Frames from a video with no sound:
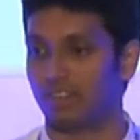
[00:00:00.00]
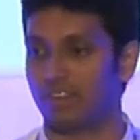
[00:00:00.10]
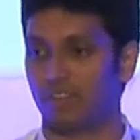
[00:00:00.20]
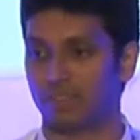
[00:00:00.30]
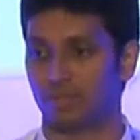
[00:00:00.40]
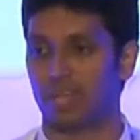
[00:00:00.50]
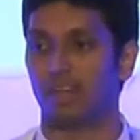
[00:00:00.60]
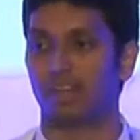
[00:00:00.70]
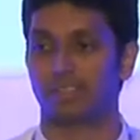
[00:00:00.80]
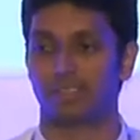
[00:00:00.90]
traffic source
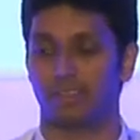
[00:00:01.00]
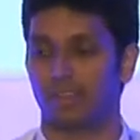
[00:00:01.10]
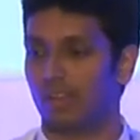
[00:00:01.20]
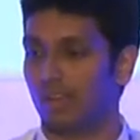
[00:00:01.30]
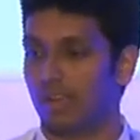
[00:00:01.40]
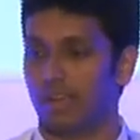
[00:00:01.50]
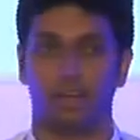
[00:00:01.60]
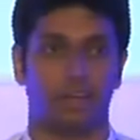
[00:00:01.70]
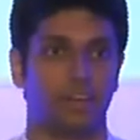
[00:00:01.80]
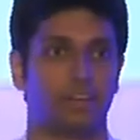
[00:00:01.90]
analytics
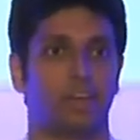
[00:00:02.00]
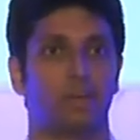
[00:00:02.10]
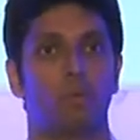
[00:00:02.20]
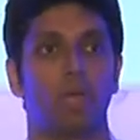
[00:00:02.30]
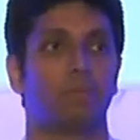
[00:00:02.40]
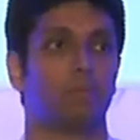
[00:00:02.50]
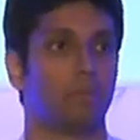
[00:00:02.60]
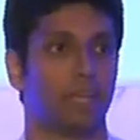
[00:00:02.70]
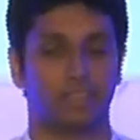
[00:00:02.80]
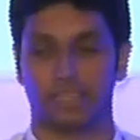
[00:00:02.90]
integrated while we were
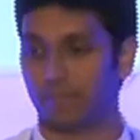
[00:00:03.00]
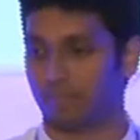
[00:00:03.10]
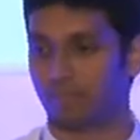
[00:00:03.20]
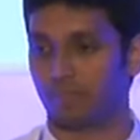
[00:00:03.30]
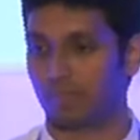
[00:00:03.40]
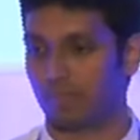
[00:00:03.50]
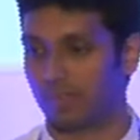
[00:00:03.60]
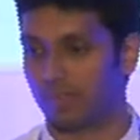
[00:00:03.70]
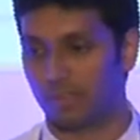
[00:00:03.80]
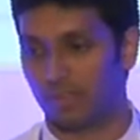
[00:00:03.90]
making the game.
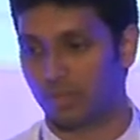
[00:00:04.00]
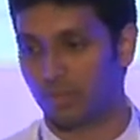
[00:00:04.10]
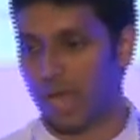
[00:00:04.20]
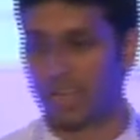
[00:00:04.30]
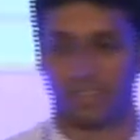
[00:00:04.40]
So as I